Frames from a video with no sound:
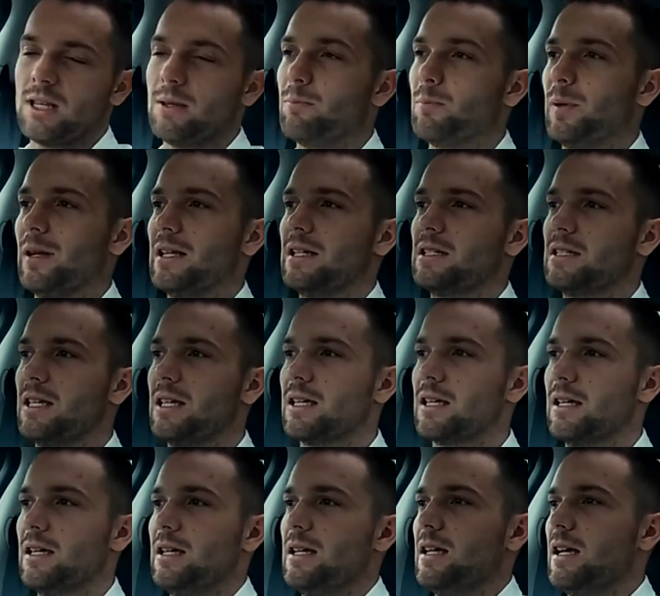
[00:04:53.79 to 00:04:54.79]

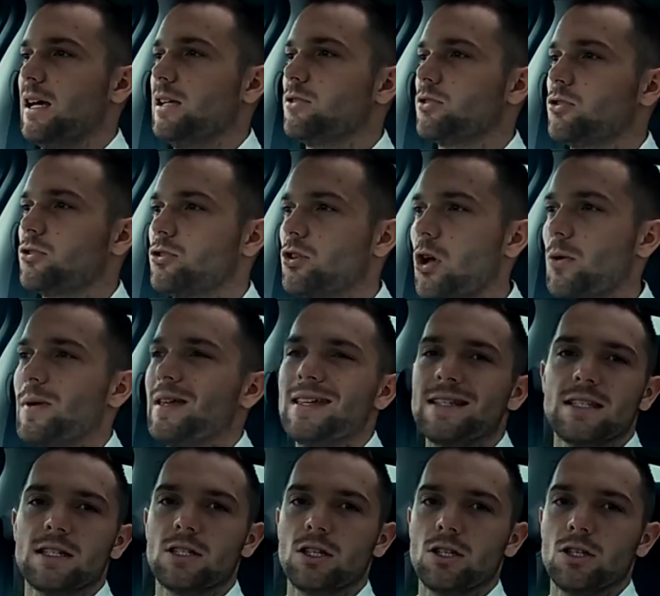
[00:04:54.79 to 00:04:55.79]
simplistic and so
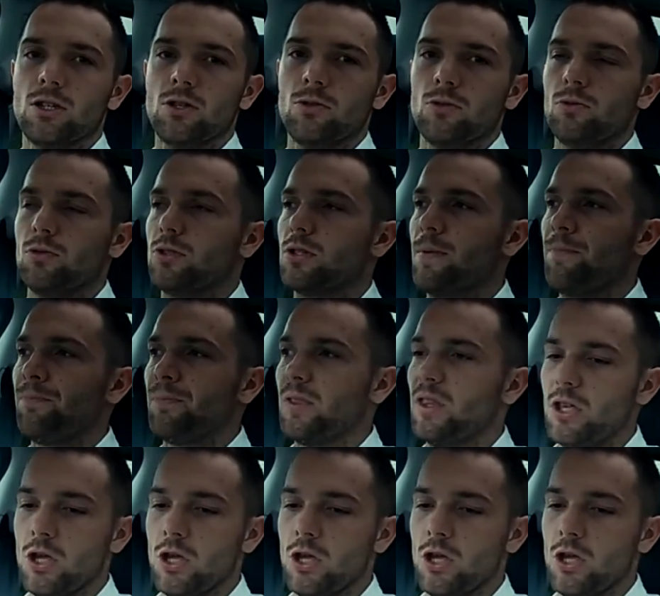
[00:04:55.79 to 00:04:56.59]
easy to use.